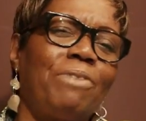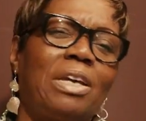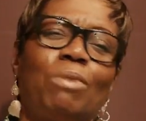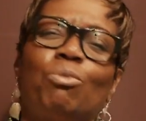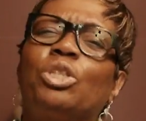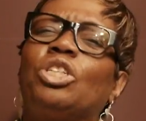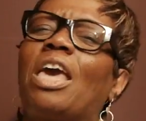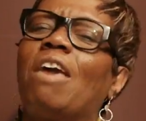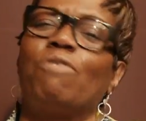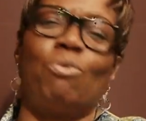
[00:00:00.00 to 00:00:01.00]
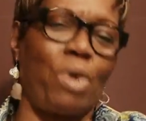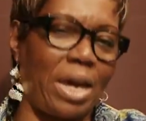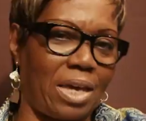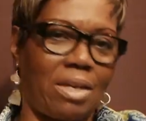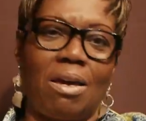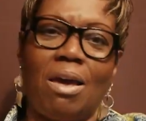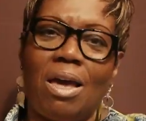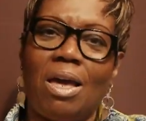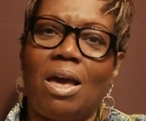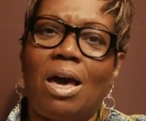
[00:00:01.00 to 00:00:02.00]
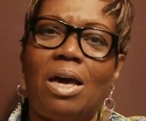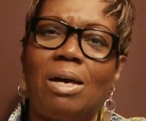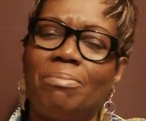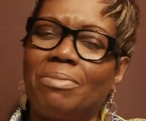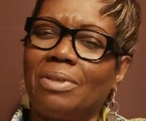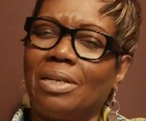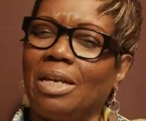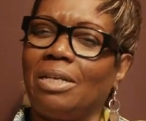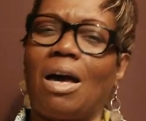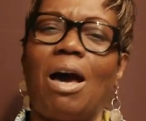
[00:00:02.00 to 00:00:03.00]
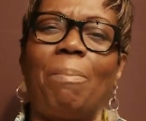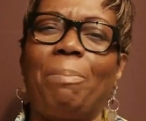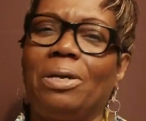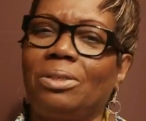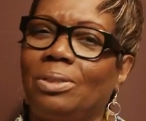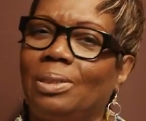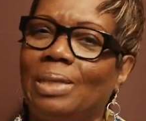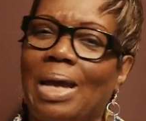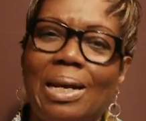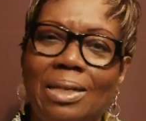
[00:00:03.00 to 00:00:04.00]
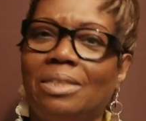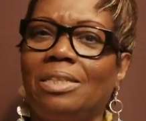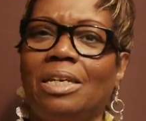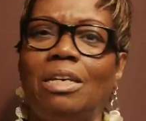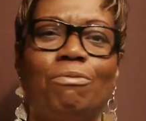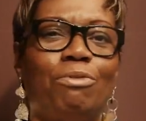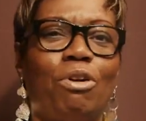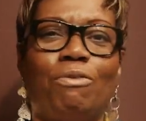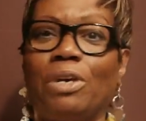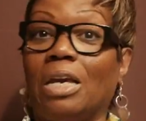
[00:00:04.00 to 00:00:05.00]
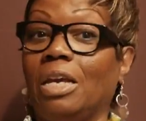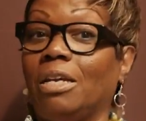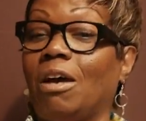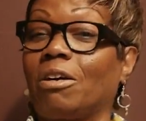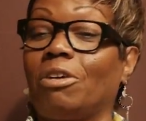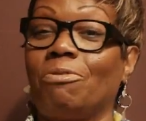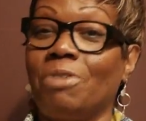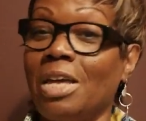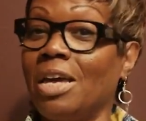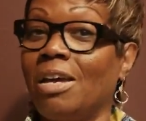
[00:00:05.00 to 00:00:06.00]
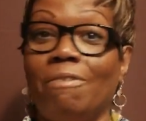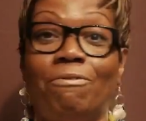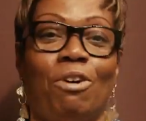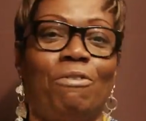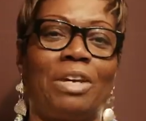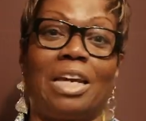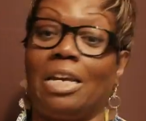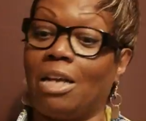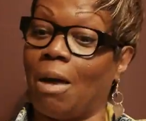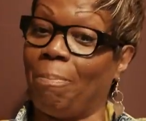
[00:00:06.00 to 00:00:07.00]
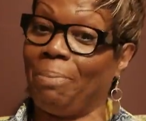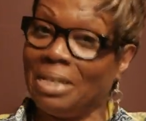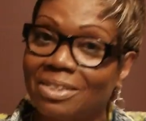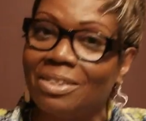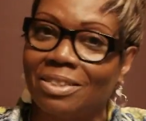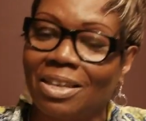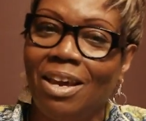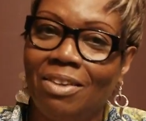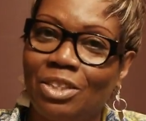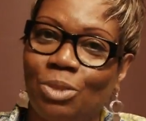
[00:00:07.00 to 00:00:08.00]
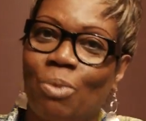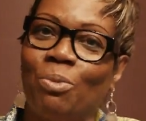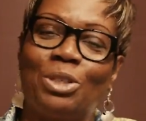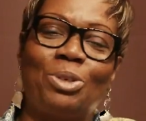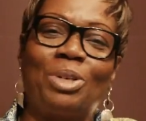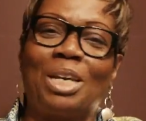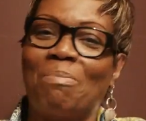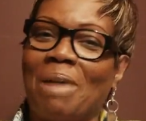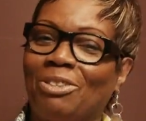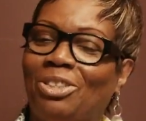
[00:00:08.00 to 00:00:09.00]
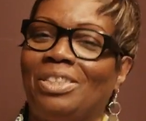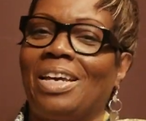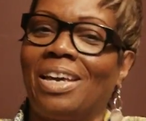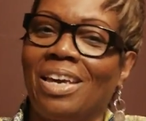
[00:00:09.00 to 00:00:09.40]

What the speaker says: whichever way, in our personality, evolving in our career, evolving in our business. This is what we're talking about today.